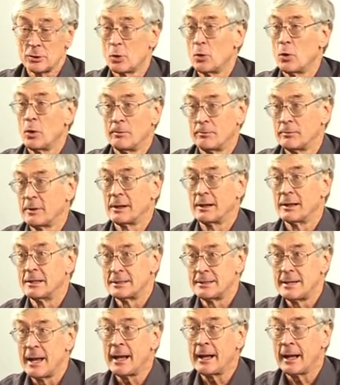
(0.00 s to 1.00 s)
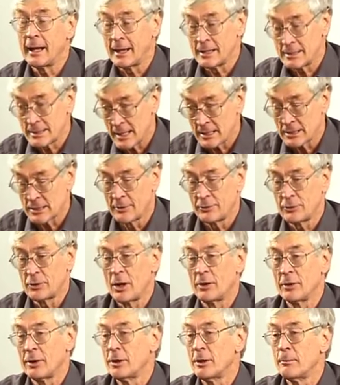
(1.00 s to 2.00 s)
or at least decades, as I've
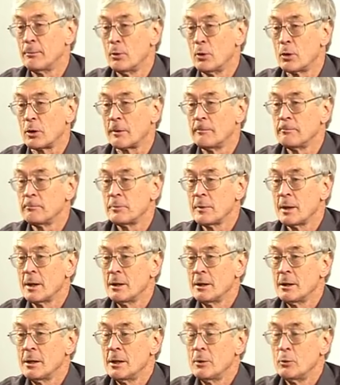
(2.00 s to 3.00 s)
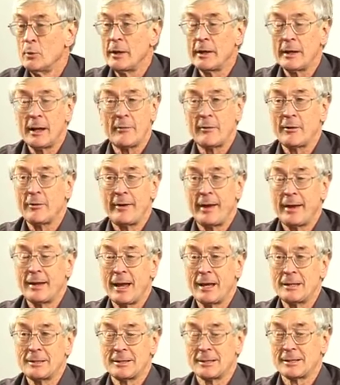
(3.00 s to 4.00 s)
shown in the book, we can have a
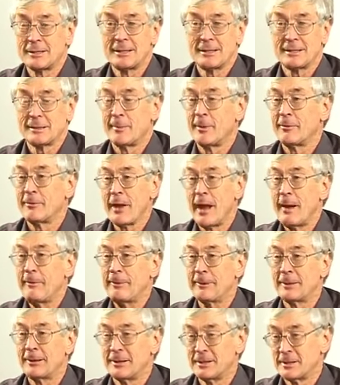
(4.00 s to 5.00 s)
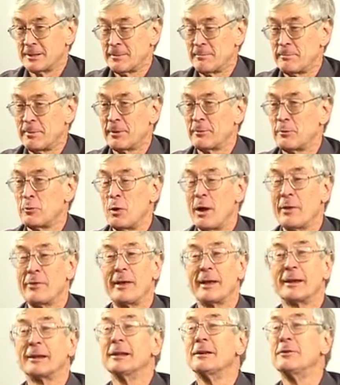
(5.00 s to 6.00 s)
fantastic system of capitalism, but one
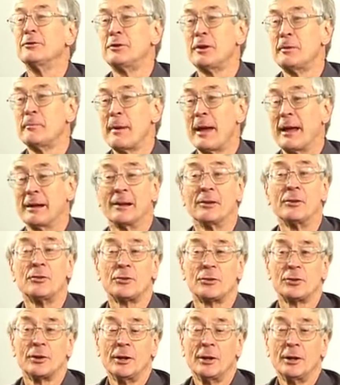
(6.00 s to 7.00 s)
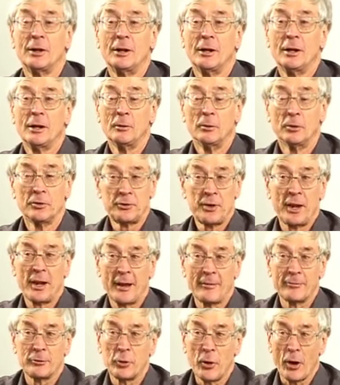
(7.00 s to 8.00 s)
that lives in balance. We'll still
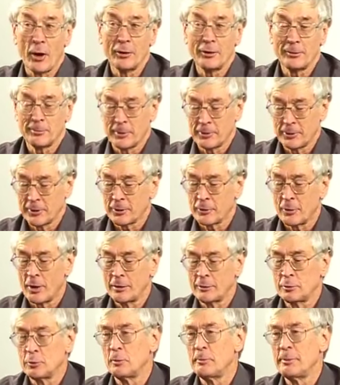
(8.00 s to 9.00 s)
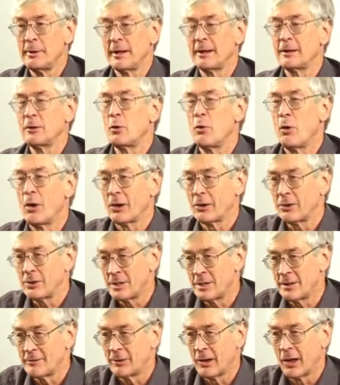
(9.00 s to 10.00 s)
have growth, but the growth will be in
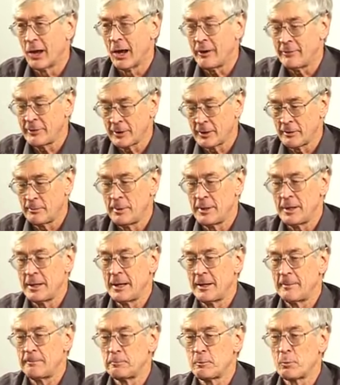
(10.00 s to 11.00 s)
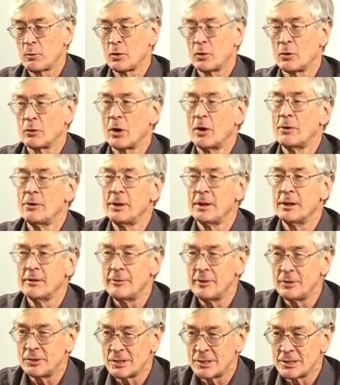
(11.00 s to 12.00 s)
quality of life. It'll be in growth in
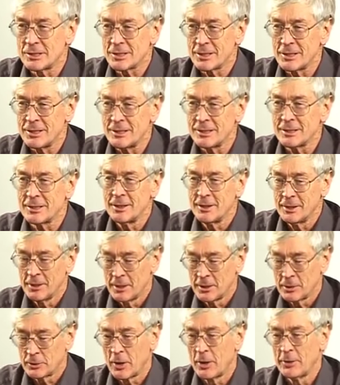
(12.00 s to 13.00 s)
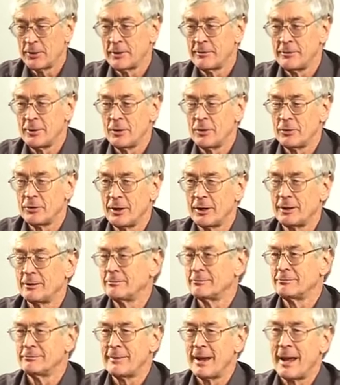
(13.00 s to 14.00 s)
efficiencies, growth of
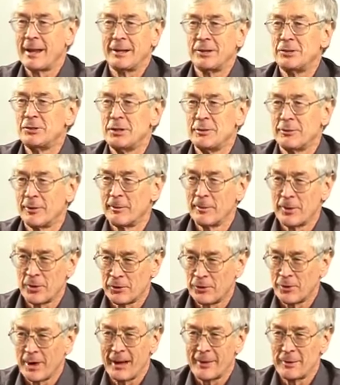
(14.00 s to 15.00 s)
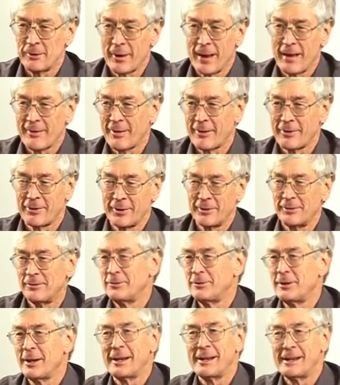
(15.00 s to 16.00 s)
using energy from the sun rather
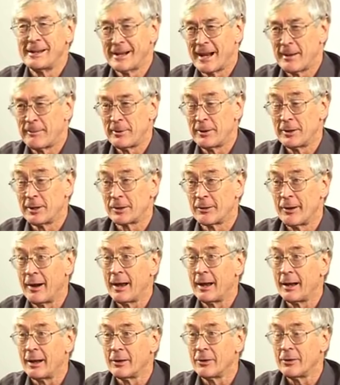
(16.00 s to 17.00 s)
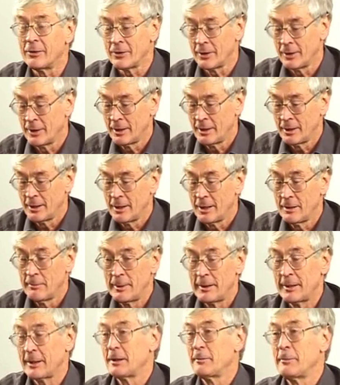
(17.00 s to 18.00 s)
than digging it up in the ground
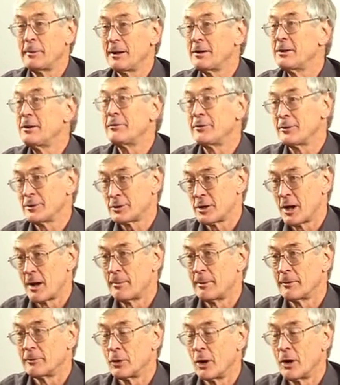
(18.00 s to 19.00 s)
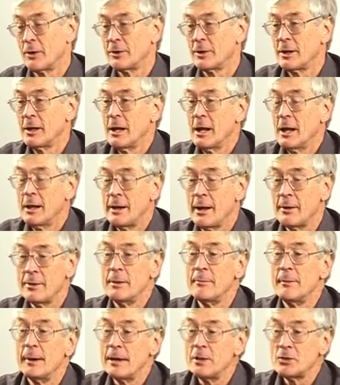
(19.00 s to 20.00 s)
but it'll be a different type of growth. Now, in the
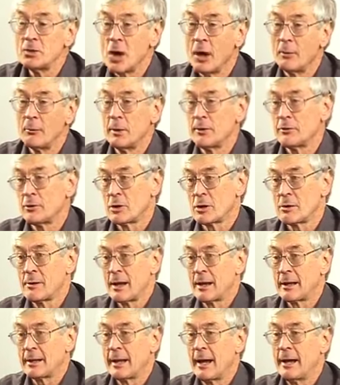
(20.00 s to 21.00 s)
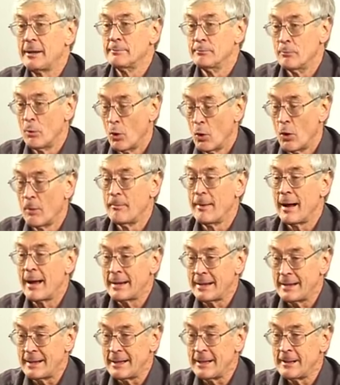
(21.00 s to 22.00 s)
meantime, we've got to allocate more
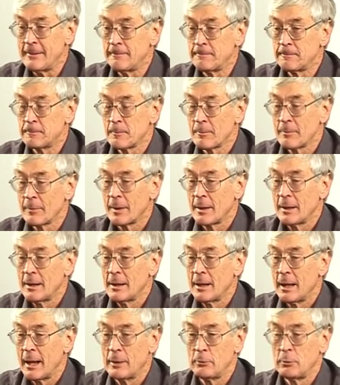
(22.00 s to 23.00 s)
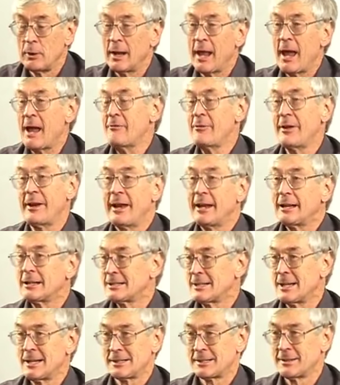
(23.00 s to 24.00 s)
money, and we'll have an
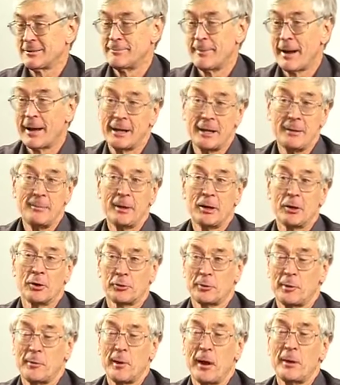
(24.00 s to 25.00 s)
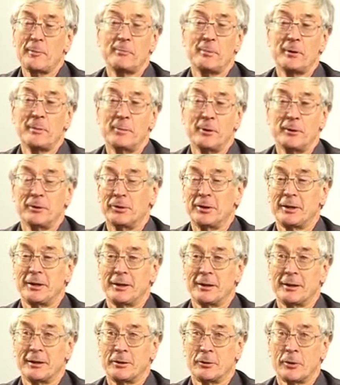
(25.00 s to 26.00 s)
excess of money because we won't be
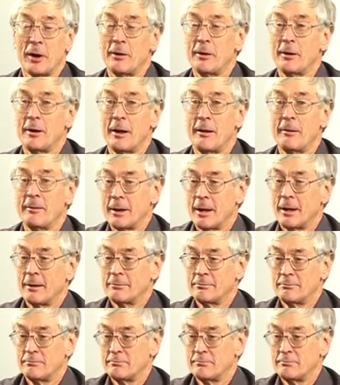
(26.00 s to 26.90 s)
building, grow, uh, uh,